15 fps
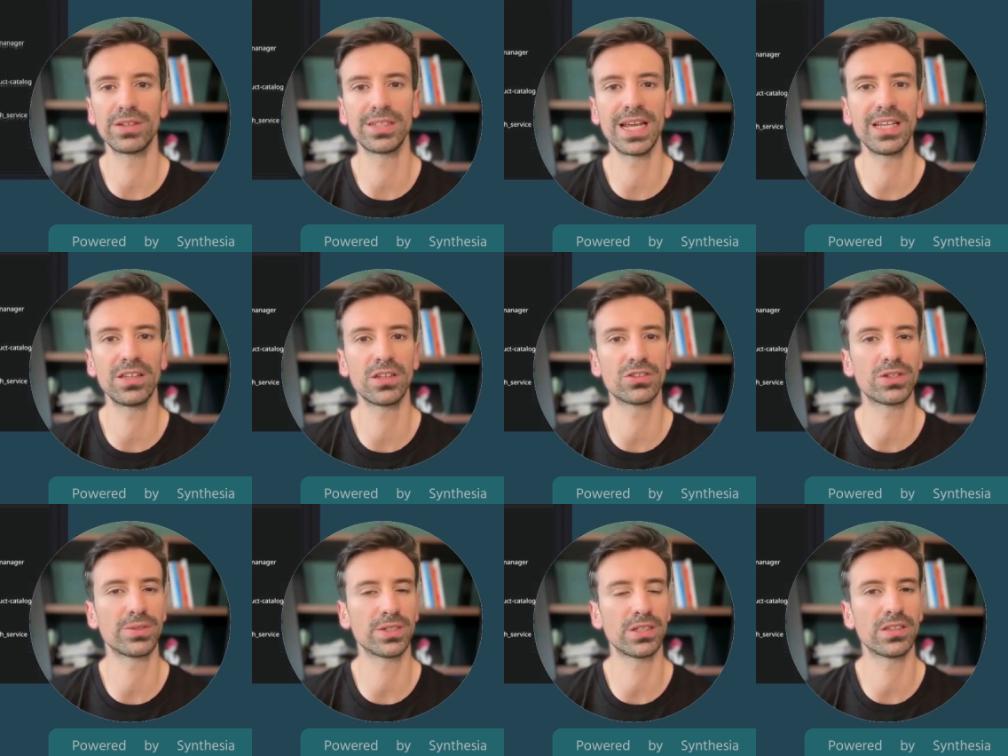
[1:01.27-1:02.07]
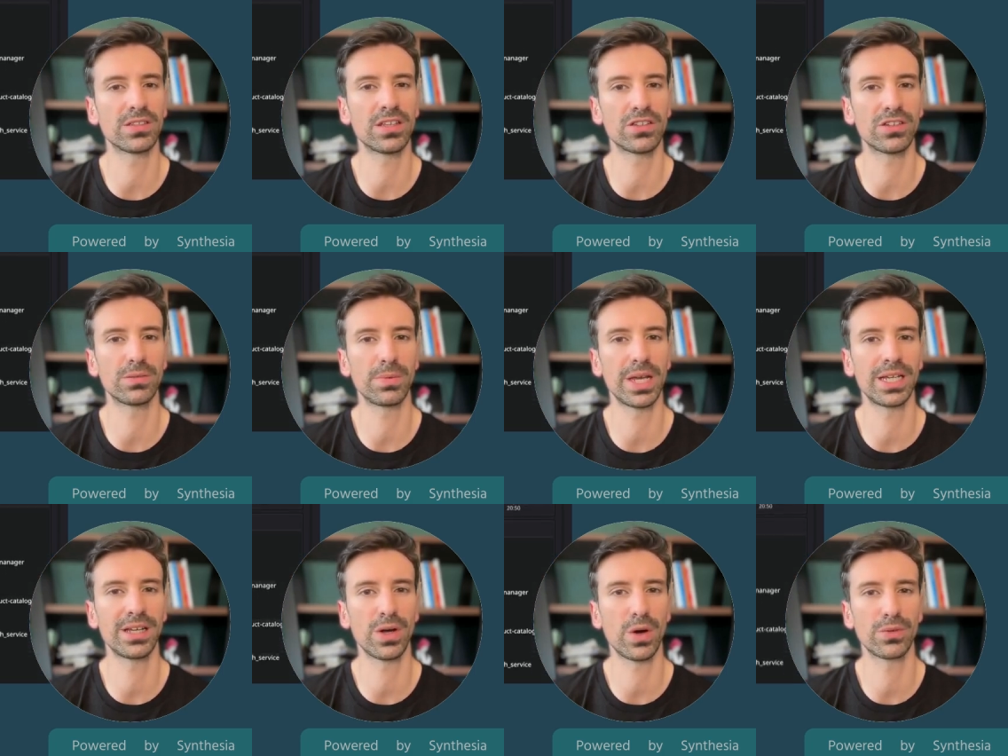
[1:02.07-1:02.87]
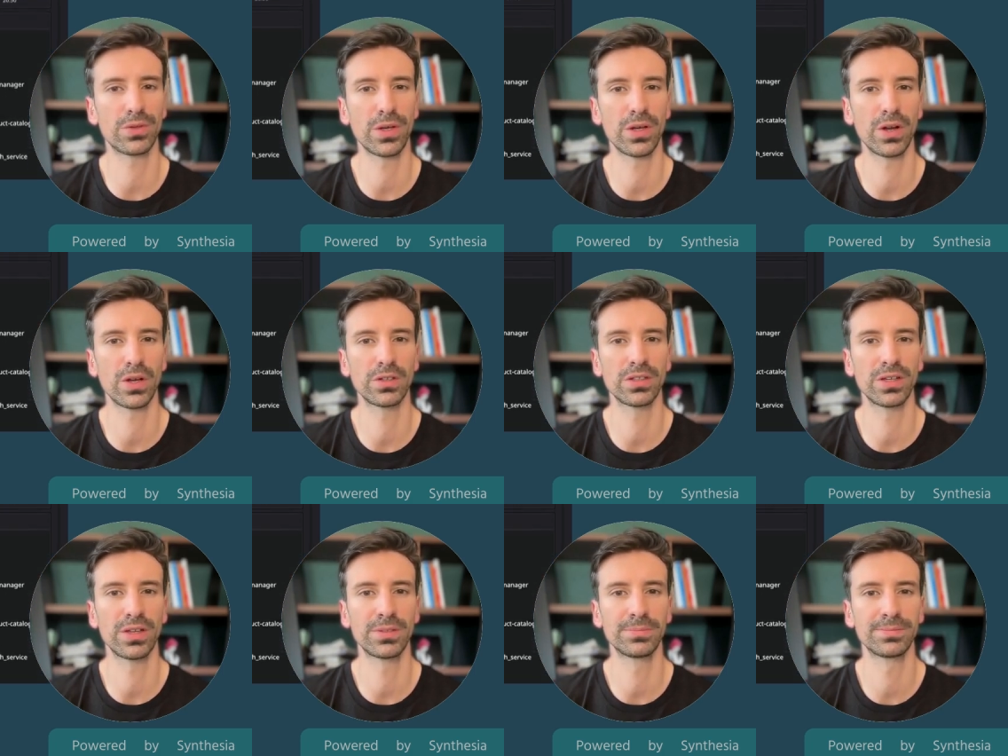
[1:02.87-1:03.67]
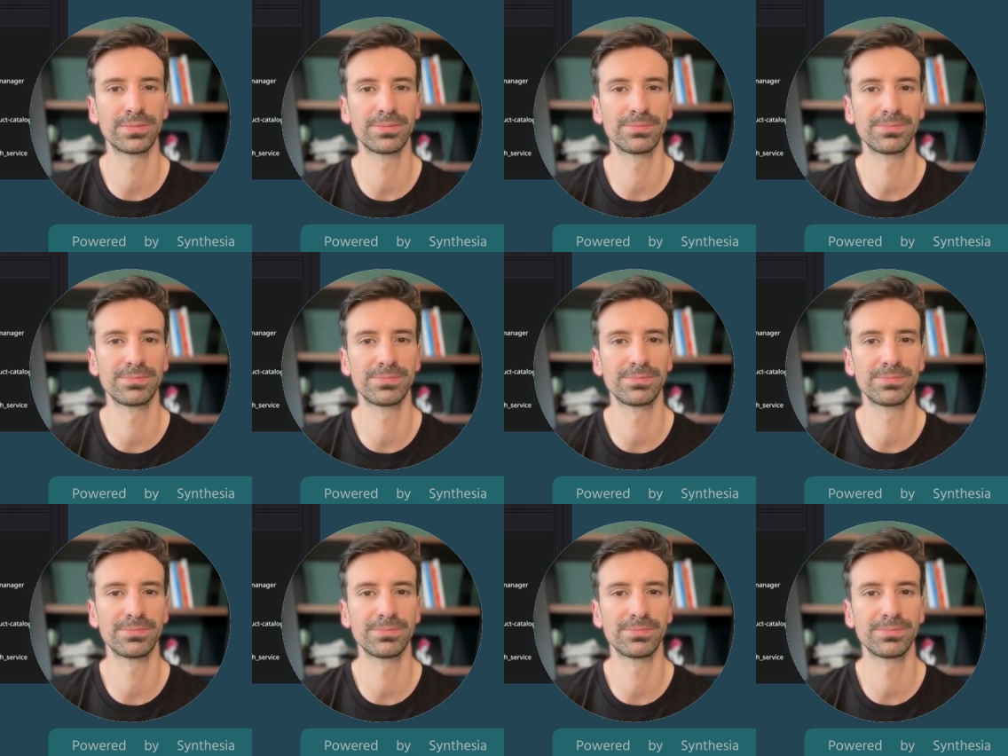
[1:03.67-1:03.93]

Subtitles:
data-driven decision-making over the long term.